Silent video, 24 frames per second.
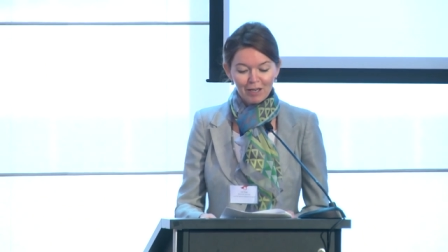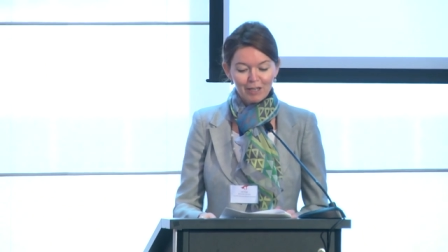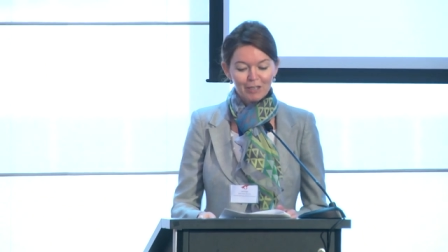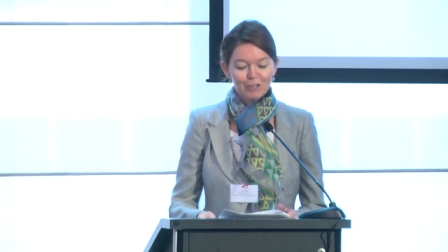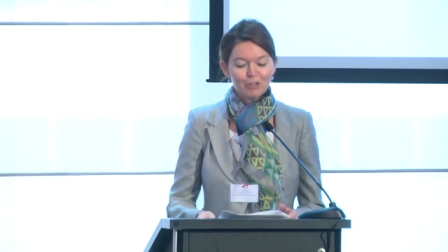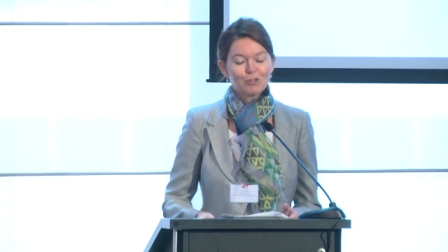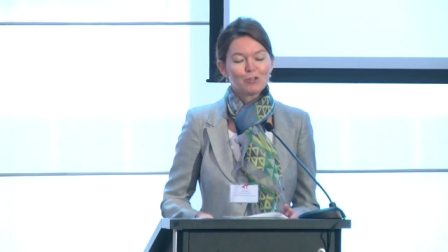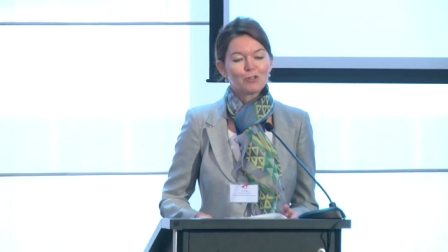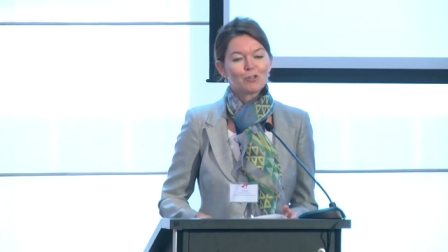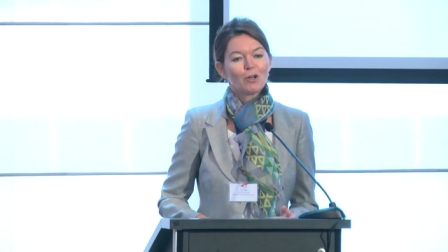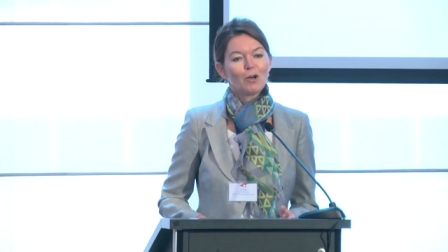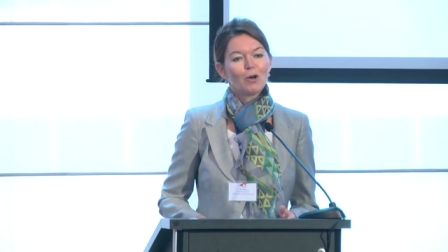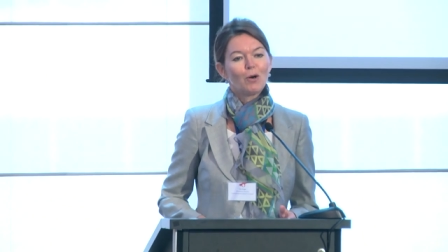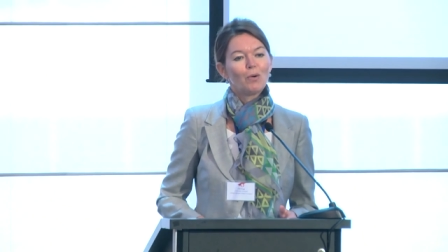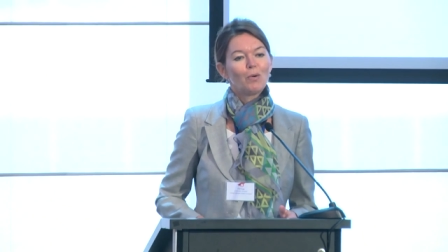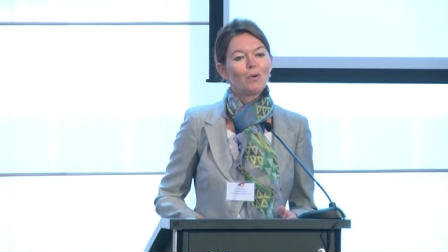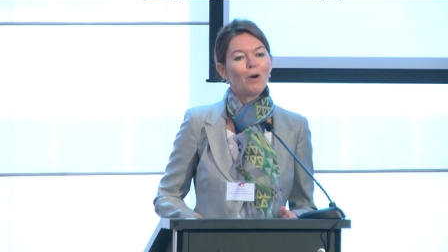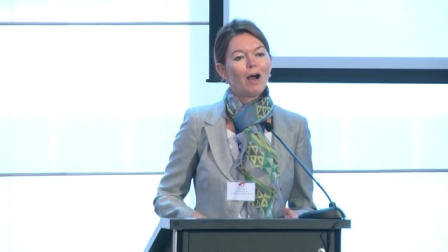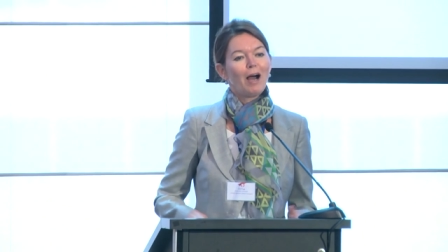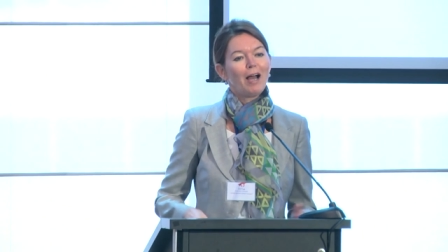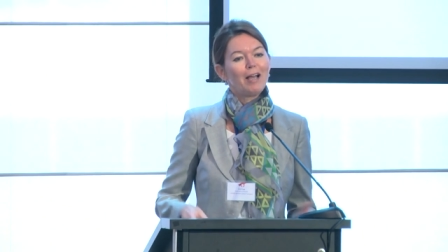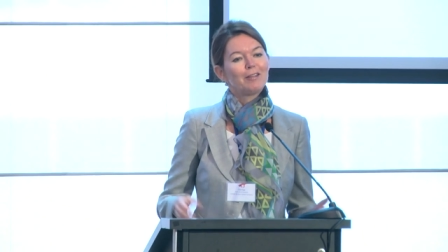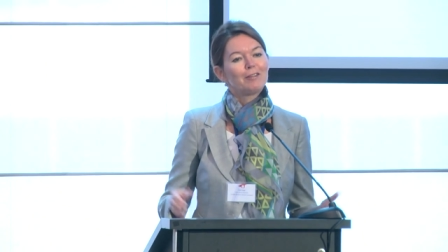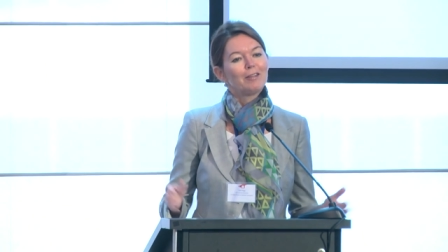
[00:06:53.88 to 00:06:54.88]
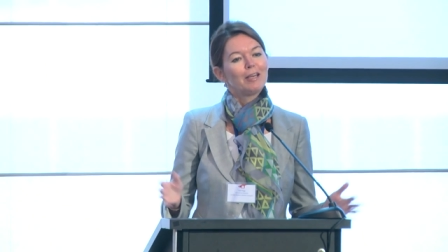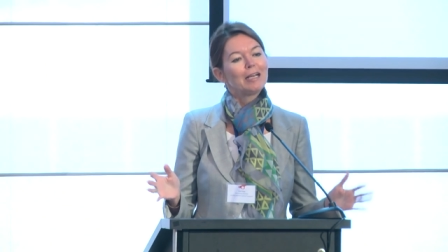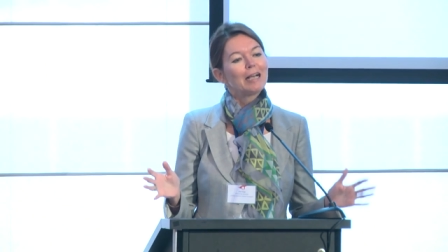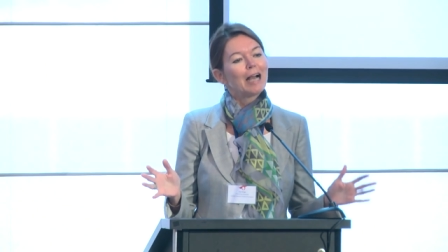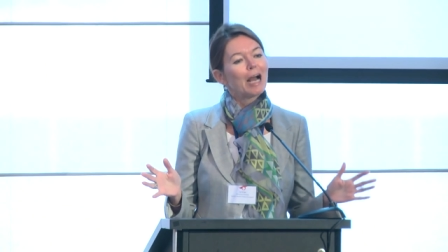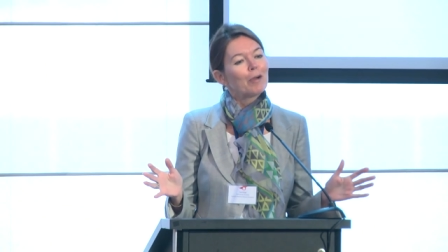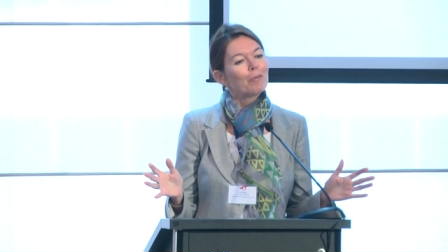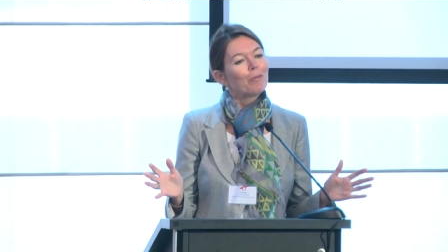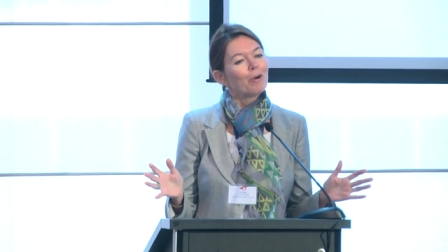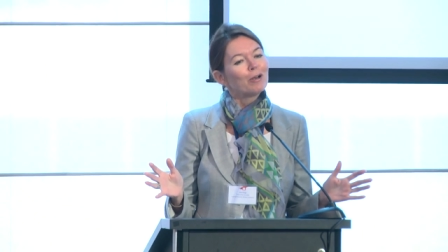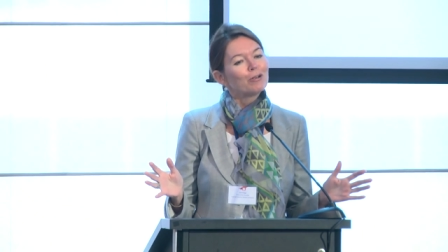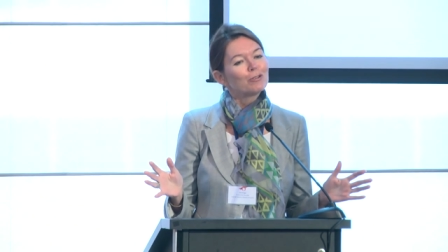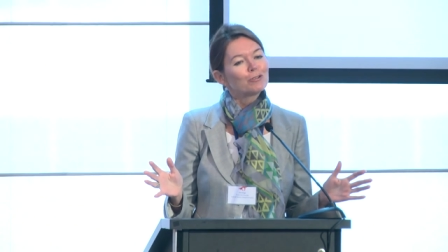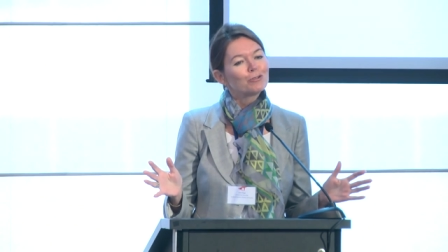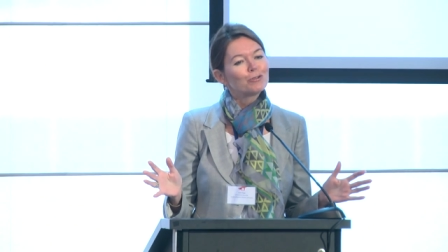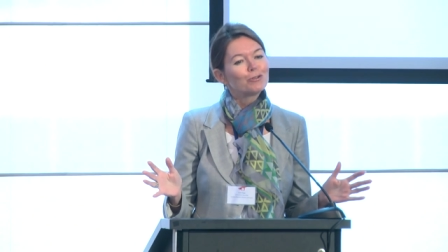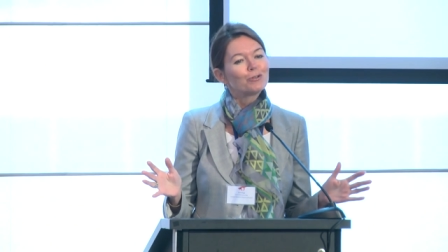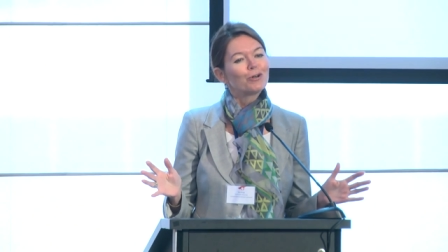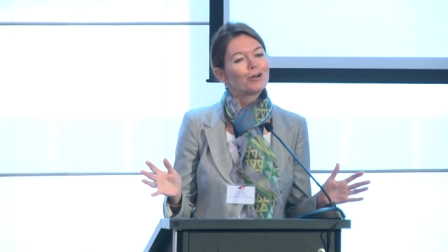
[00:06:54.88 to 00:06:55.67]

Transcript: So I think I want to